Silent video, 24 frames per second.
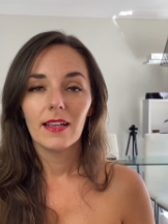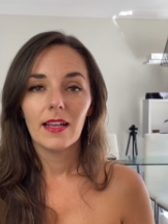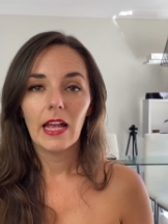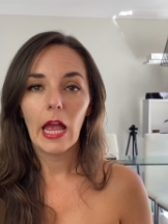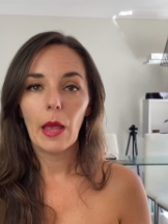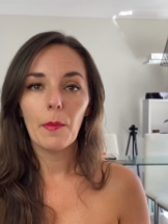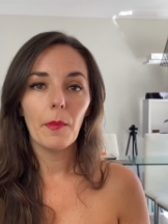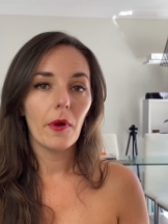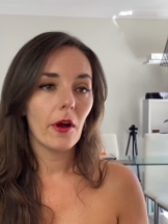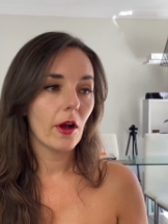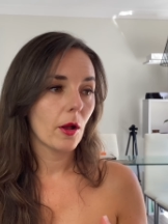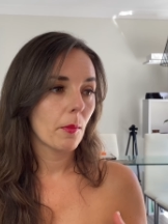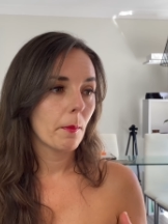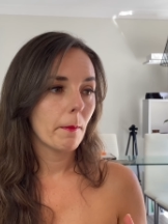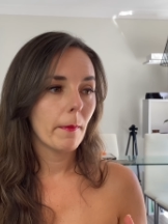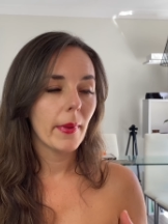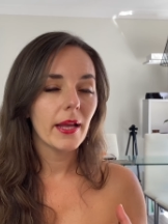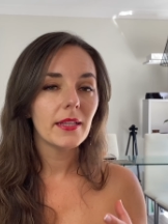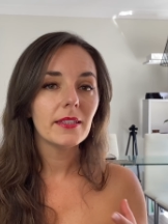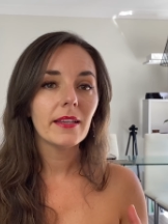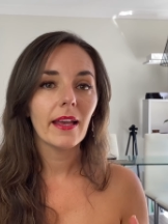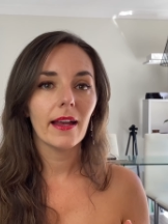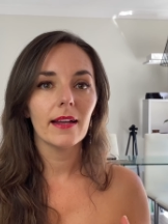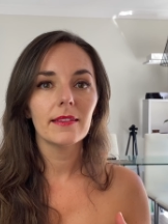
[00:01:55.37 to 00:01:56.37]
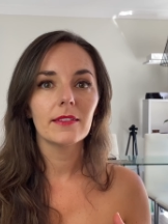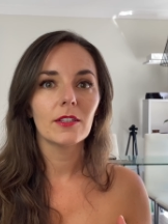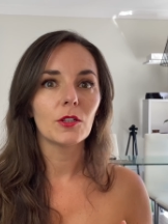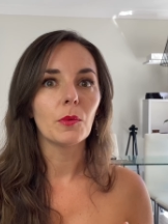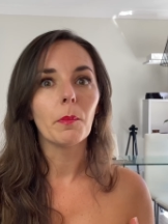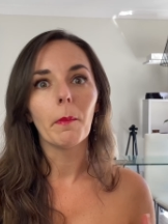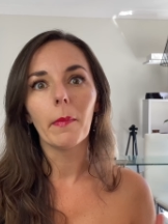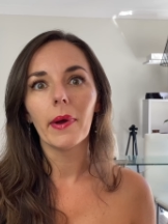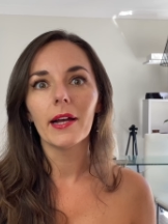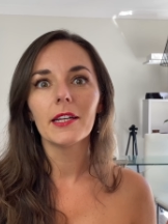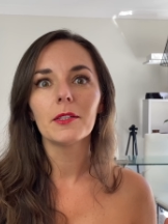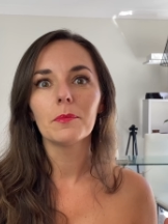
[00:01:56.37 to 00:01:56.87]
among many other
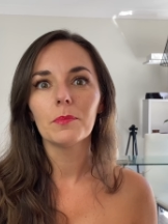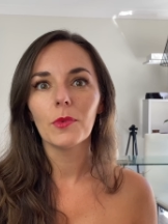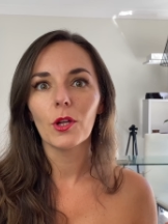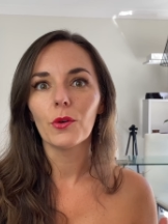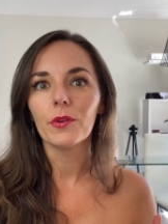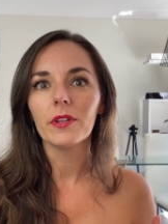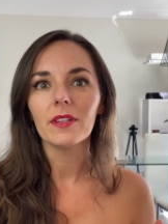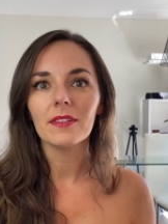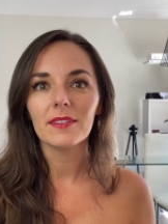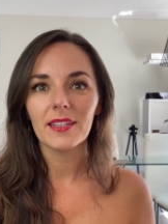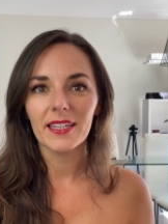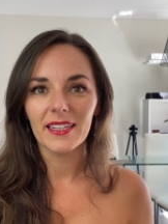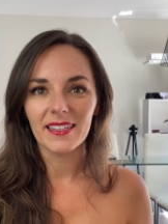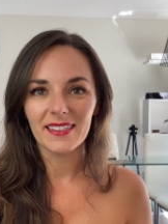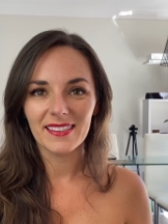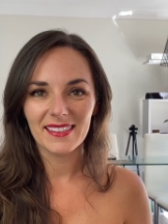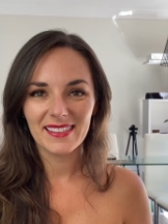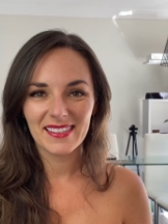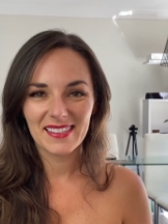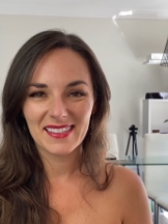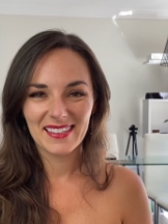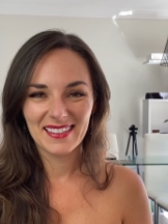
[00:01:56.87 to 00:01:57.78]
mind blowing things.